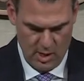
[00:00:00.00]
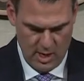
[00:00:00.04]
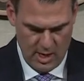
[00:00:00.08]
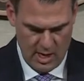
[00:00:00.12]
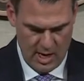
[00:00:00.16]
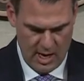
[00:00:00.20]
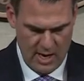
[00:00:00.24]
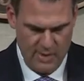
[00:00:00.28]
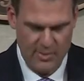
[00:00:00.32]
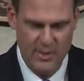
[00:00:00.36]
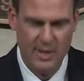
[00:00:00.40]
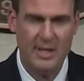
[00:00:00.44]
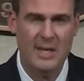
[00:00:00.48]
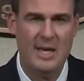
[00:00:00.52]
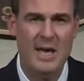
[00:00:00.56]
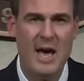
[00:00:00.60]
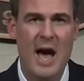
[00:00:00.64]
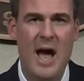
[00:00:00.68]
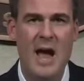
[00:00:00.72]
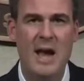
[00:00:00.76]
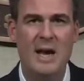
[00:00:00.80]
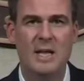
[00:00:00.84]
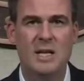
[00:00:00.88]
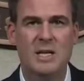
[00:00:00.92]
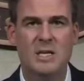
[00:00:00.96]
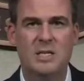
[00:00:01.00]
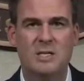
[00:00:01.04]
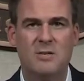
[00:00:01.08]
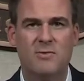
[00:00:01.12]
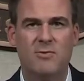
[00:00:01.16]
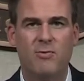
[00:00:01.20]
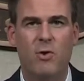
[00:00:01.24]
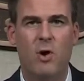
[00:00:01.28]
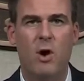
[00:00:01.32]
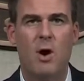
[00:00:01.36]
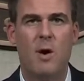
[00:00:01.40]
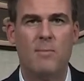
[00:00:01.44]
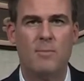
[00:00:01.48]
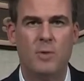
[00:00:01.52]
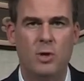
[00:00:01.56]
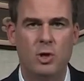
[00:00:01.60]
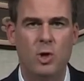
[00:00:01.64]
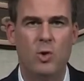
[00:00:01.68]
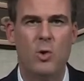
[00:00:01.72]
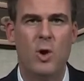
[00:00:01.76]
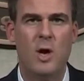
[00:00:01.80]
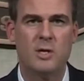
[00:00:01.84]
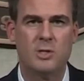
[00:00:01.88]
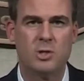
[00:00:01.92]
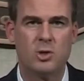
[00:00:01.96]
the guidance from the
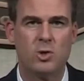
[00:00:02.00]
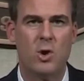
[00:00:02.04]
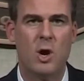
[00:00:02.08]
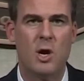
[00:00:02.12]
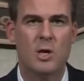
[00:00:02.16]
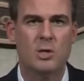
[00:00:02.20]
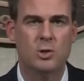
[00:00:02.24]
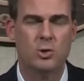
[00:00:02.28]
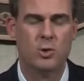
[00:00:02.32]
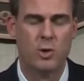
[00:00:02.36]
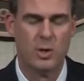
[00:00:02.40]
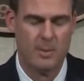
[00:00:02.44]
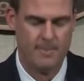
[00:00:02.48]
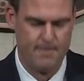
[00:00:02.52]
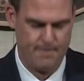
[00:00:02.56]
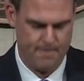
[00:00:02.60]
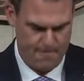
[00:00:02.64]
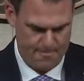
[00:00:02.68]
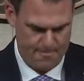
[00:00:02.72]
U.S. Treasury.